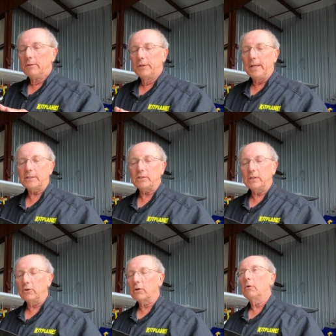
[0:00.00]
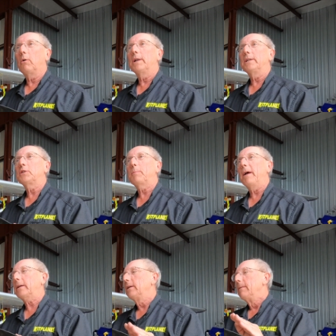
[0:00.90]
The next thing you're going to want to
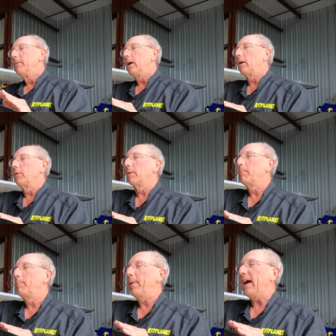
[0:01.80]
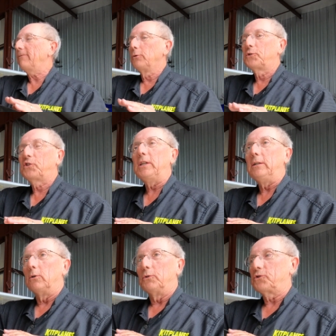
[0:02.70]
inspect are the baffle
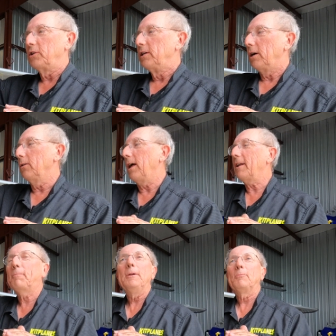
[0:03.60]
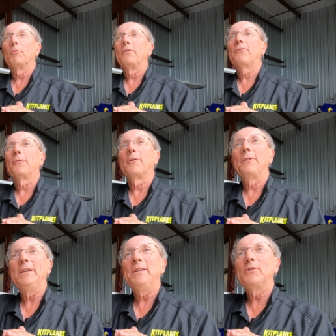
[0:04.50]
seals. A lot of people refer to
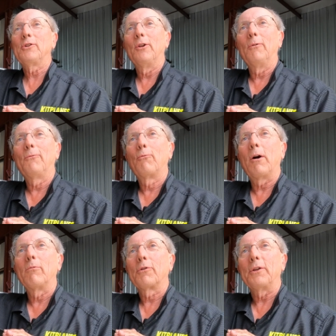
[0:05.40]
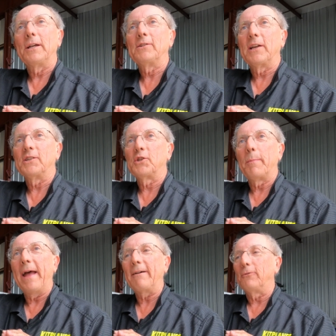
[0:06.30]
these little rubber things as the
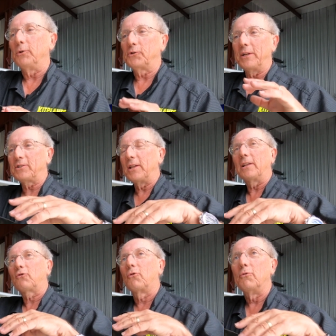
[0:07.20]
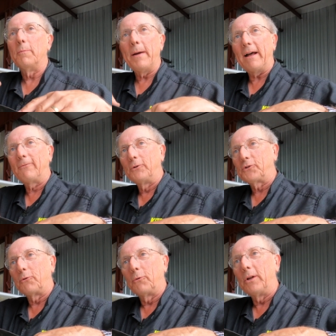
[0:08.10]
baffles. That's not true. The baffles
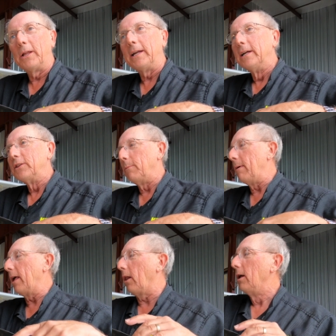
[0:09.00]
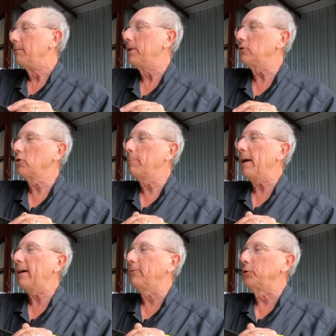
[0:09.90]
are really the metal. These are the
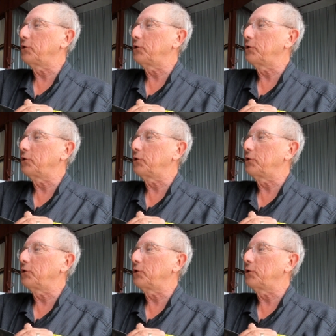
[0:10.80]
baffle